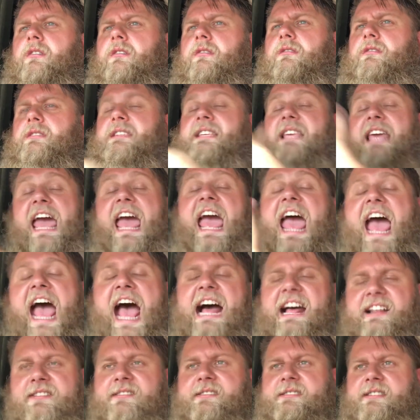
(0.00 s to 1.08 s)
To get
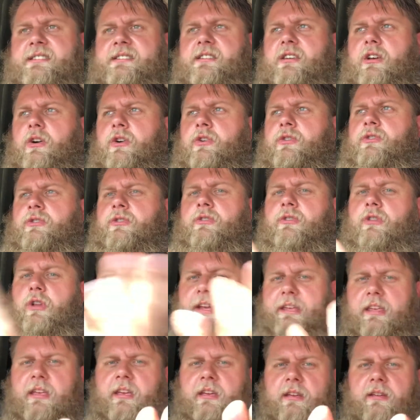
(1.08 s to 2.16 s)
ads on
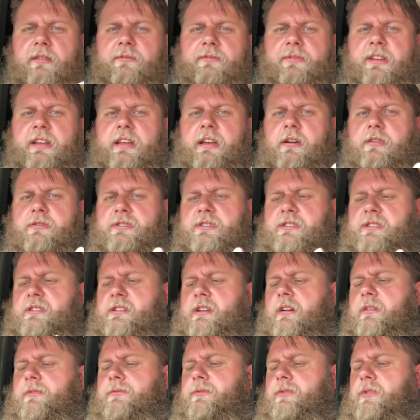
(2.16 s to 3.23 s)
like videos and
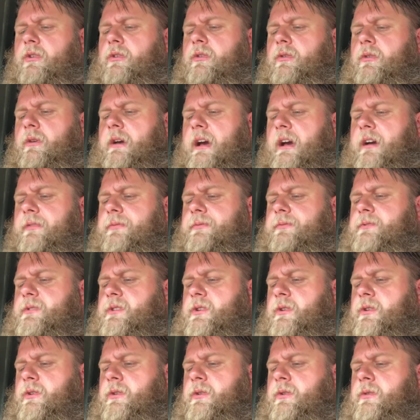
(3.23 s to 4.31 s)
stuff, you have
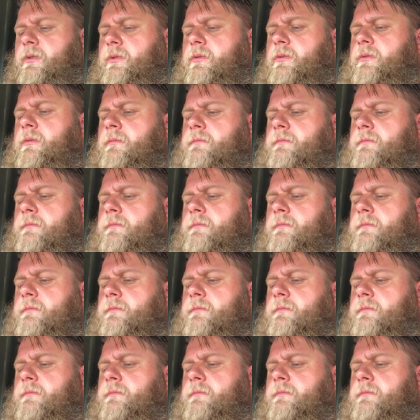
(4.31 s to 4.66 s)
to